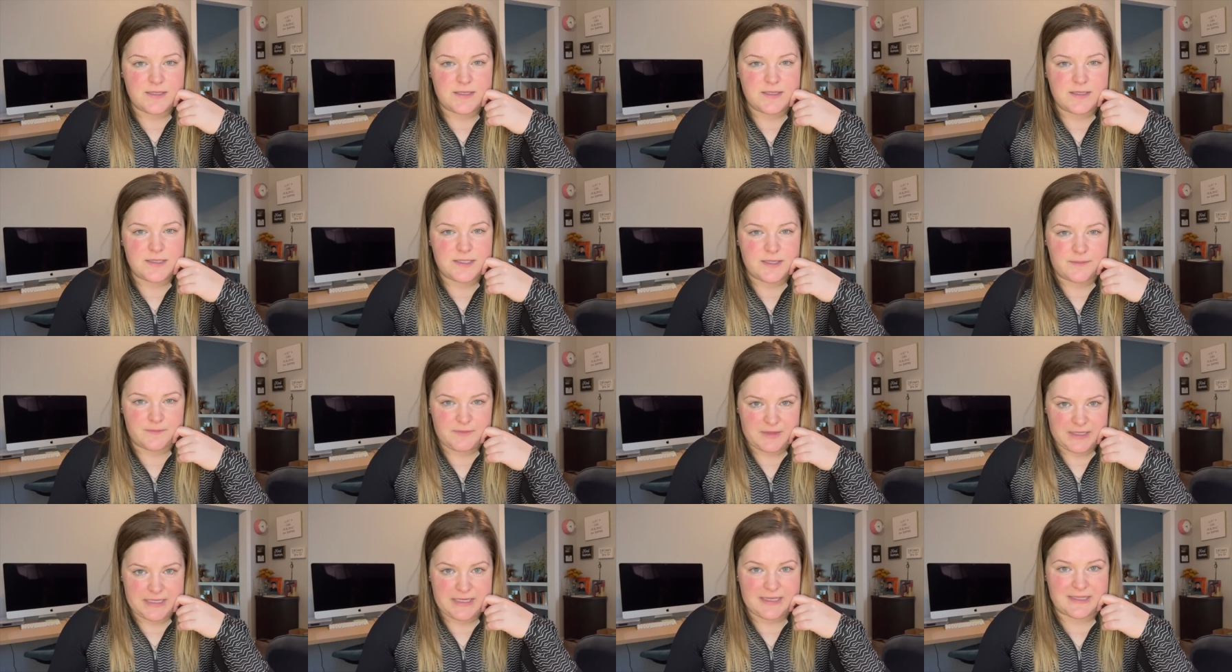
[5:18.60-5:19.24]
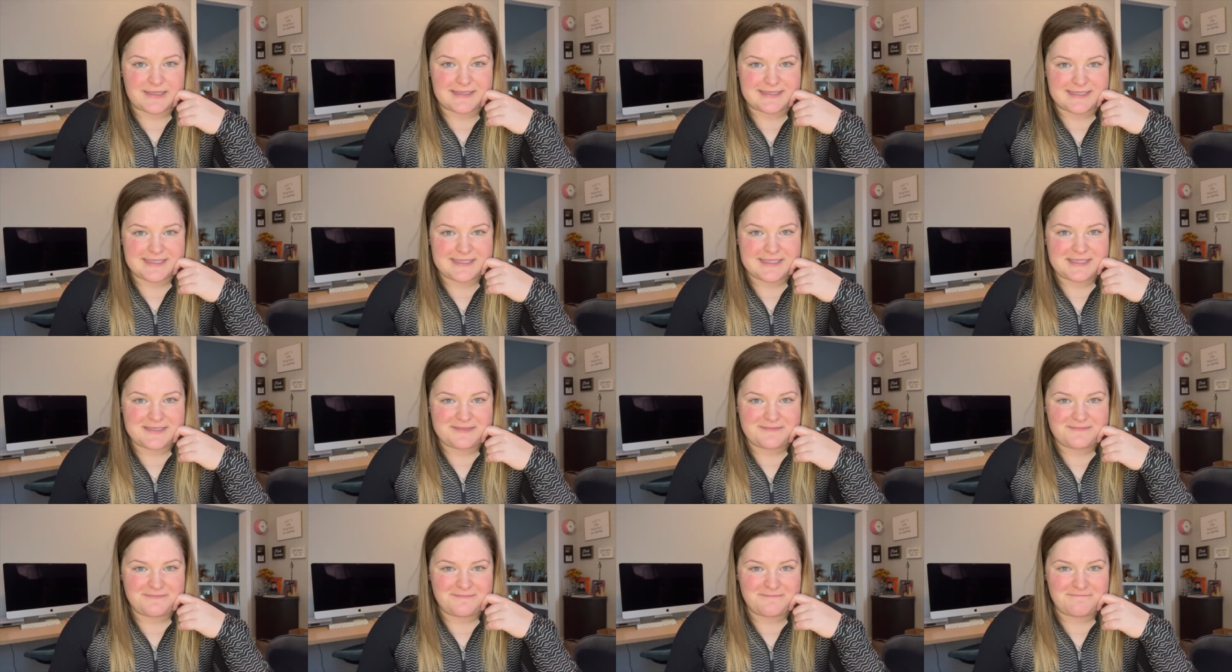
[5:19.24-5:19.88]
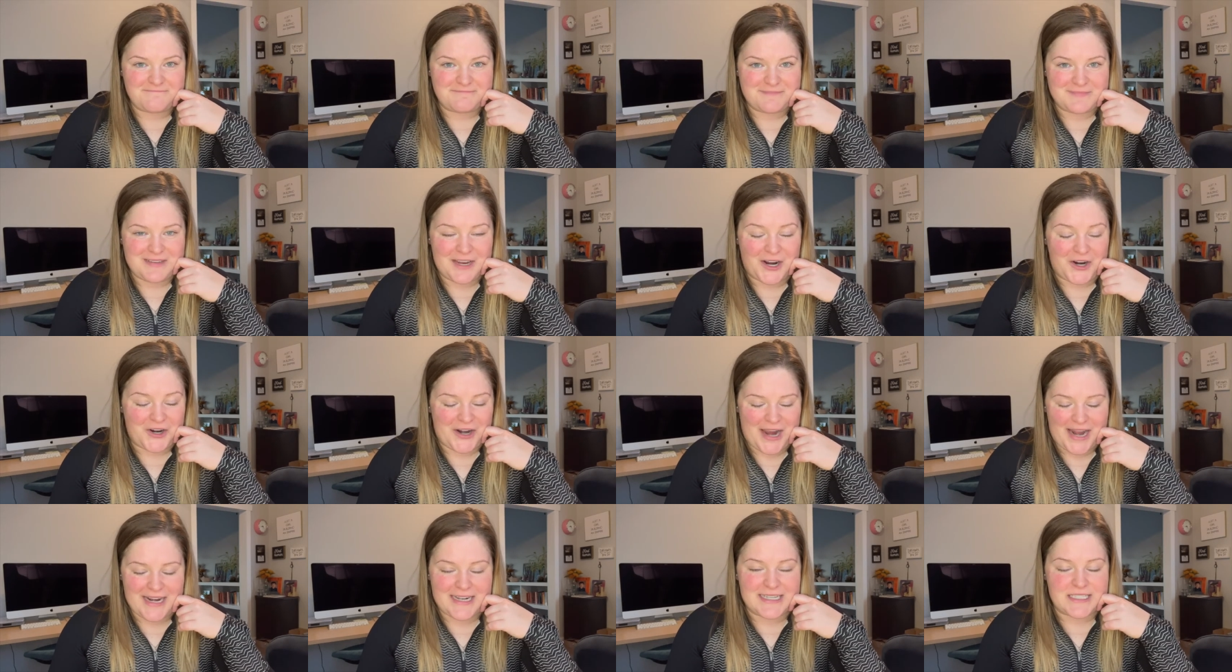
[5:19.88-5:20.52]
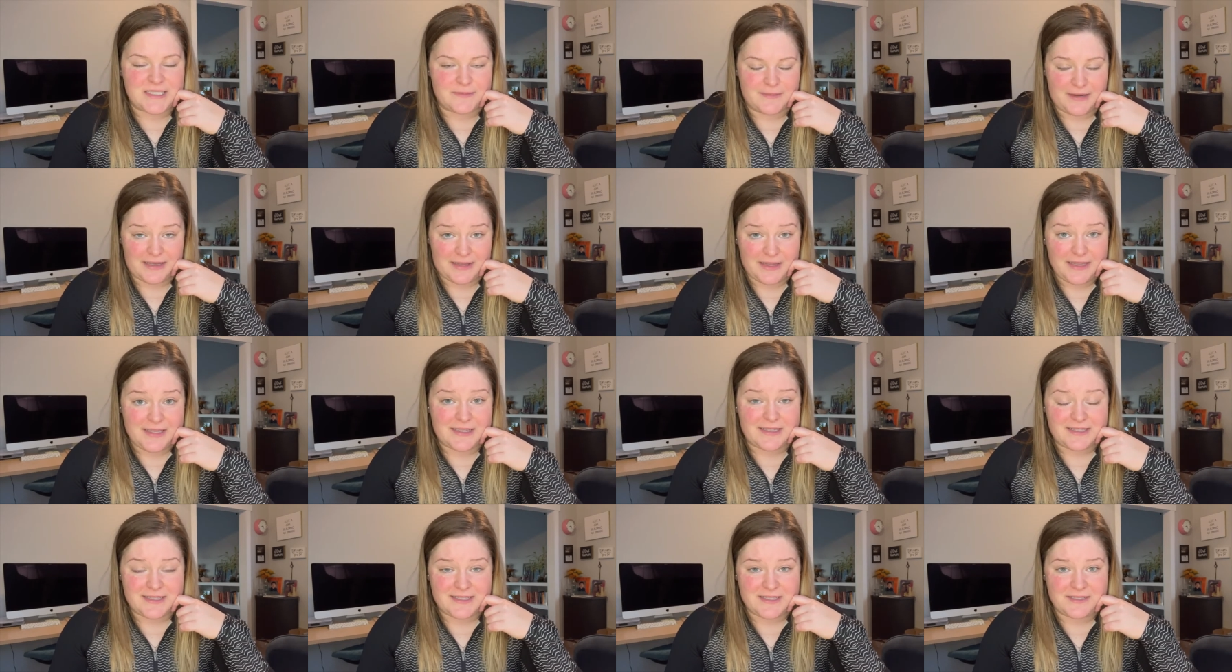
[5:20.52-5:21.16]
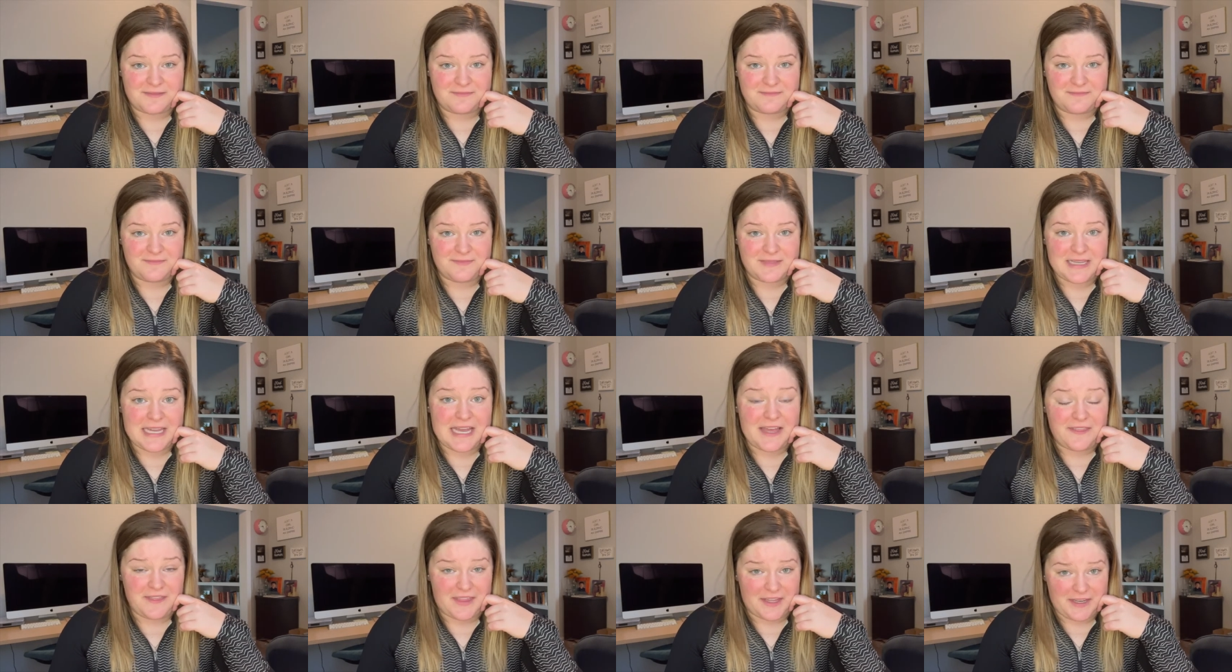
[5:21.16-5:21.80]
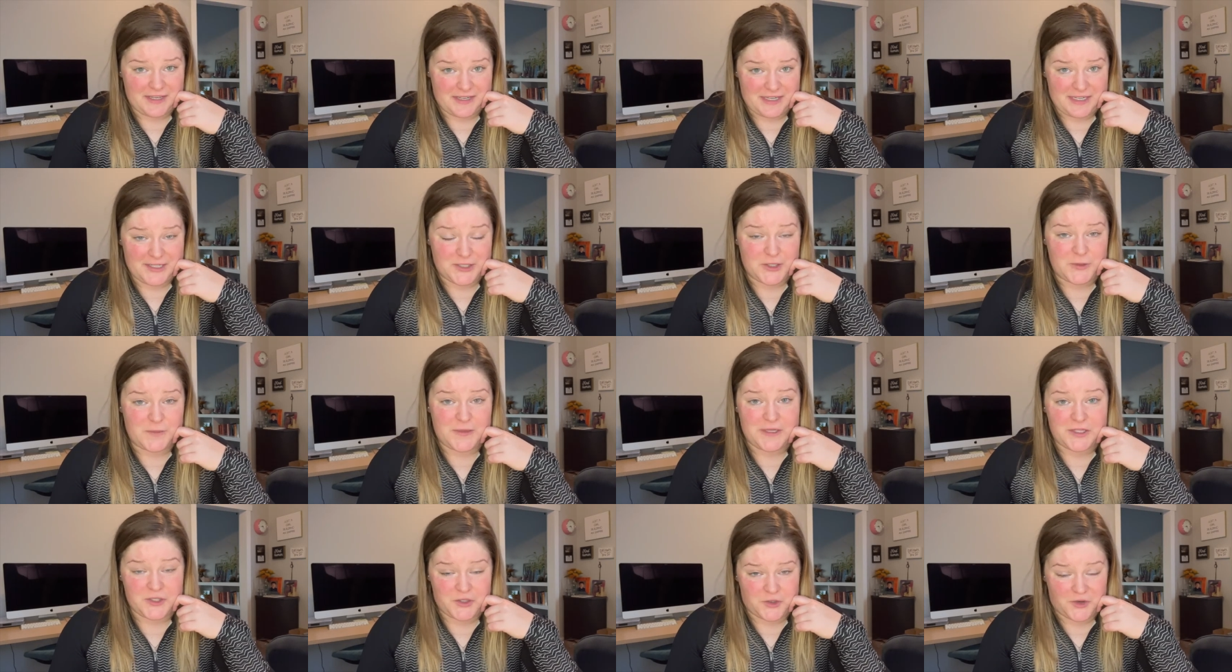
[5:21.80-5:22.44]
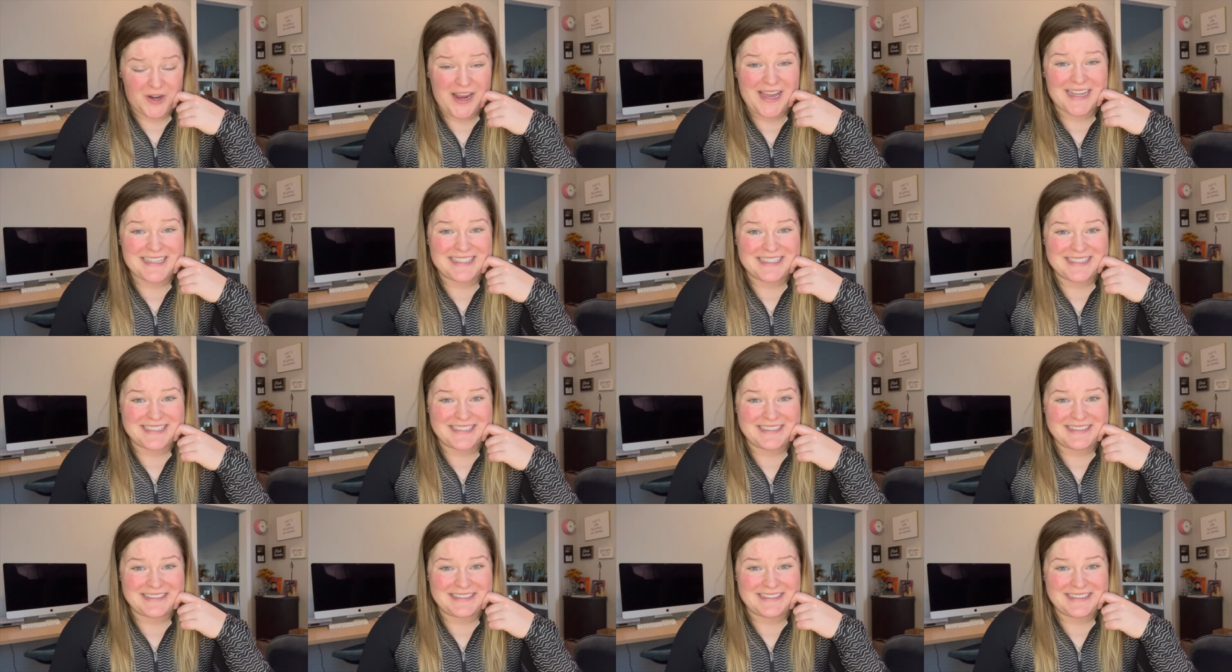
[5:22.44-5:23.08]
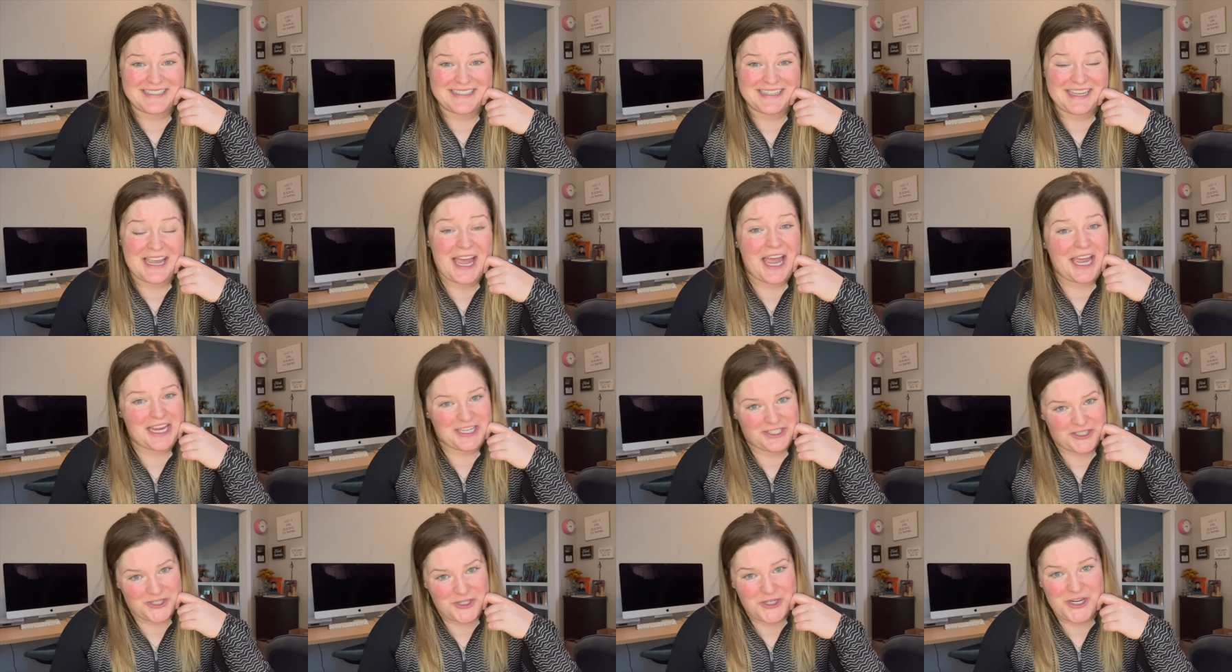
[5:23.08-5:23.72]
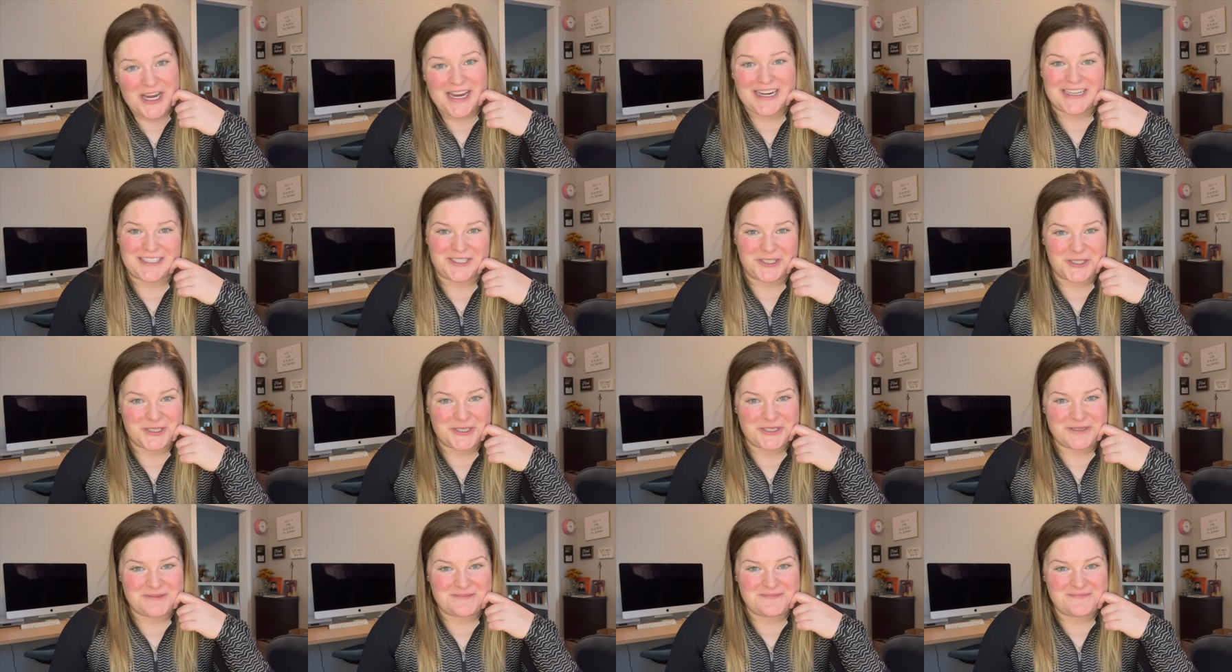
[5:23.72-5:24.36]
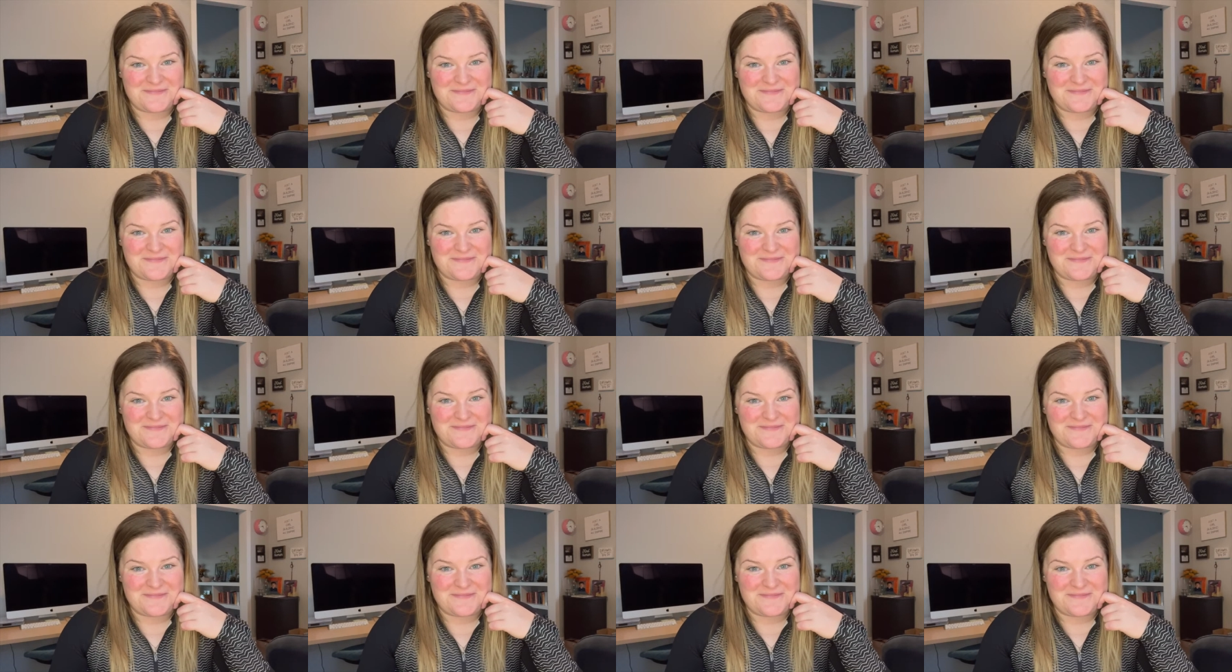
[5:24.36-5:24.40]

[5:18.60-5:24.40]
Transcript: some things are added to my list that need to be addressed and changed.